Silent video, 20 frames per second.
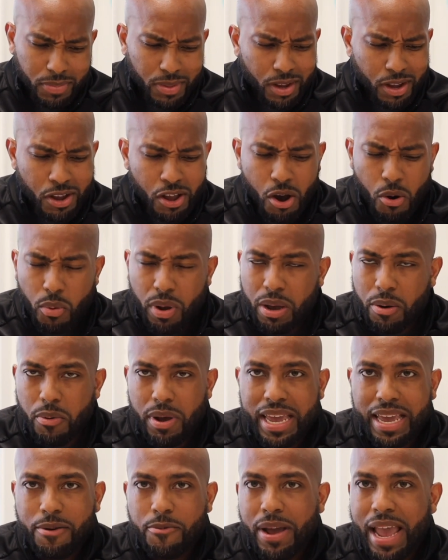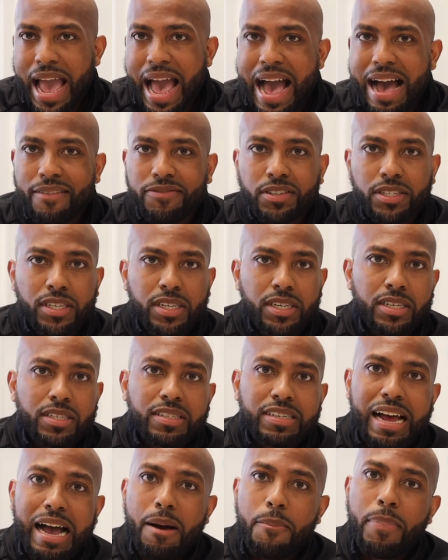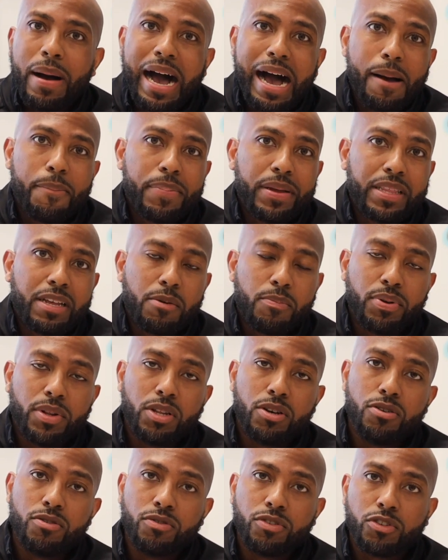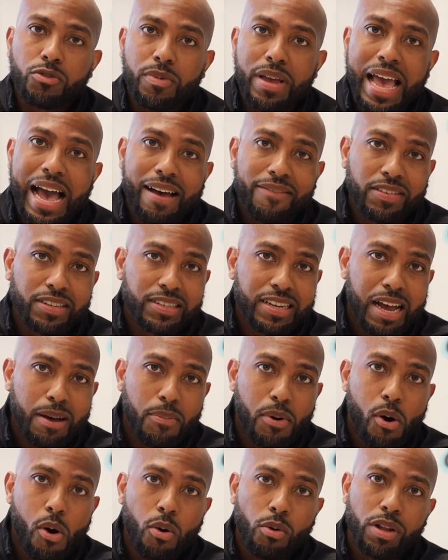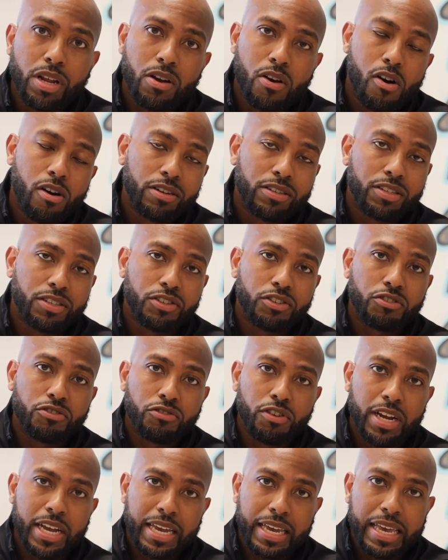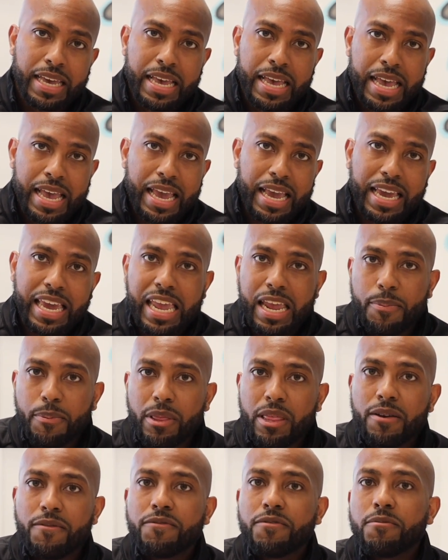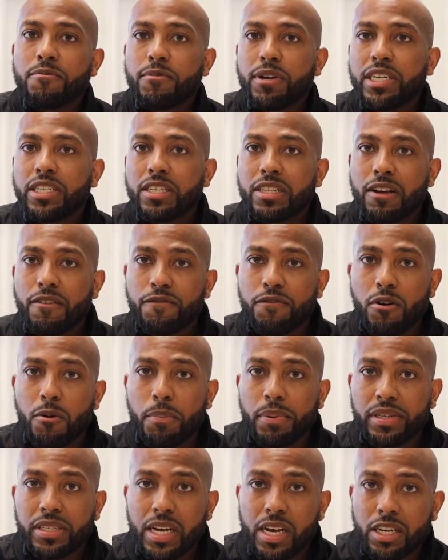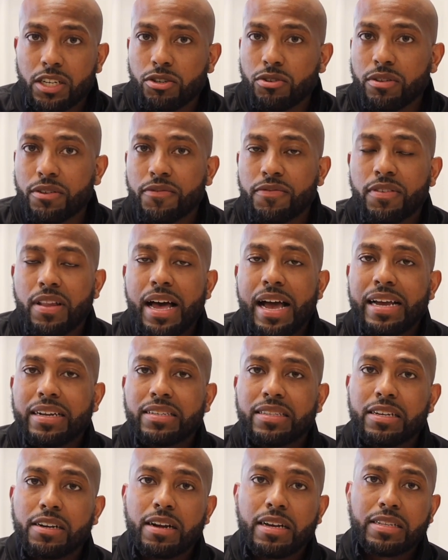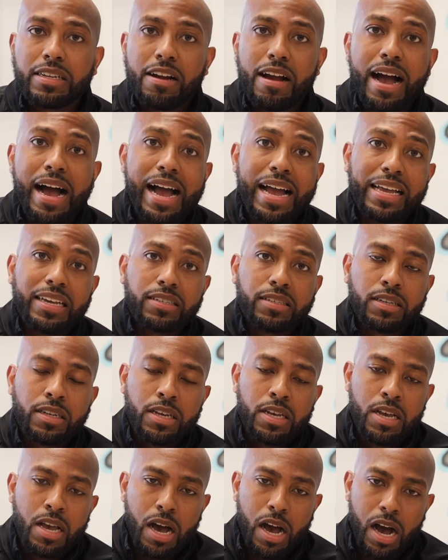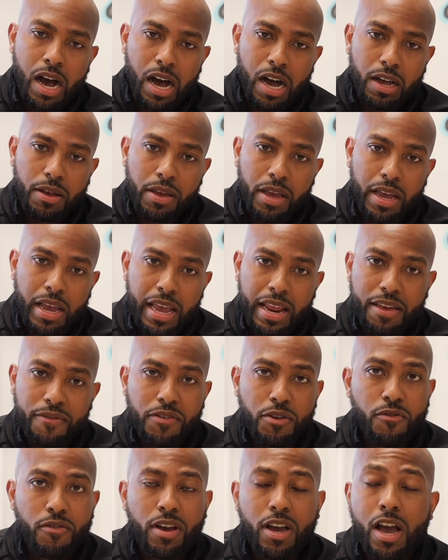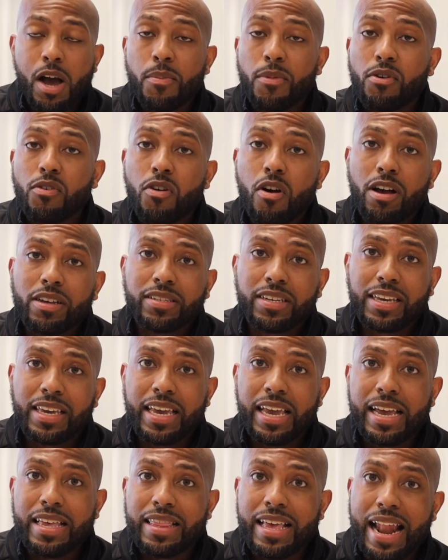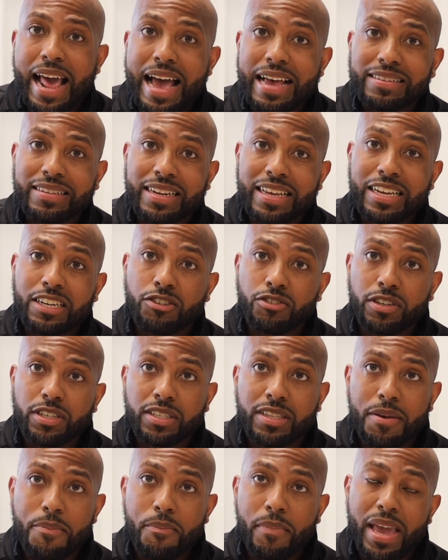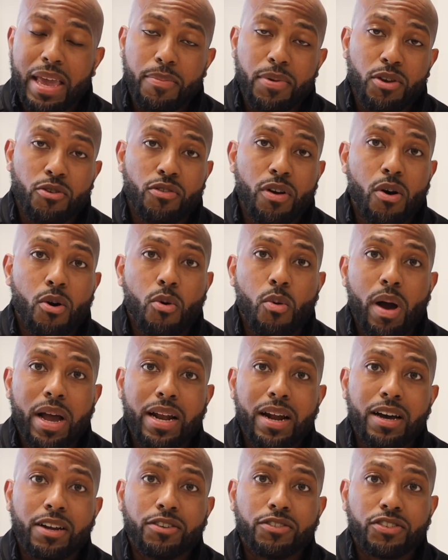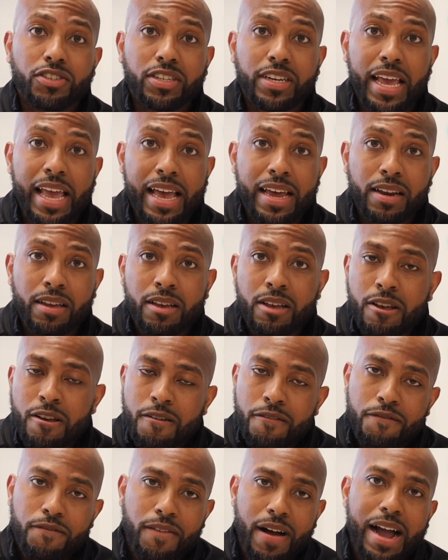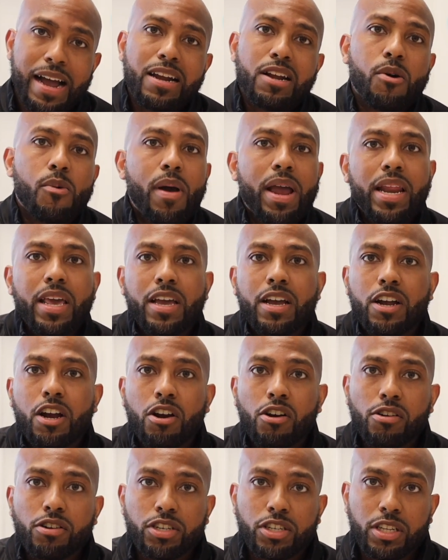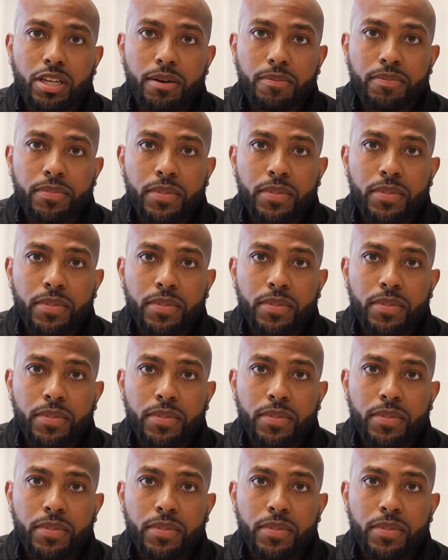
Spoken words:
We have to stop popping their balloons. We have to stop holding on to the string and keeping them from reaching their full potential and flying to their highest. And if you come across a kid that has an interest that maybe you don't quite understand, find a way to encourage them.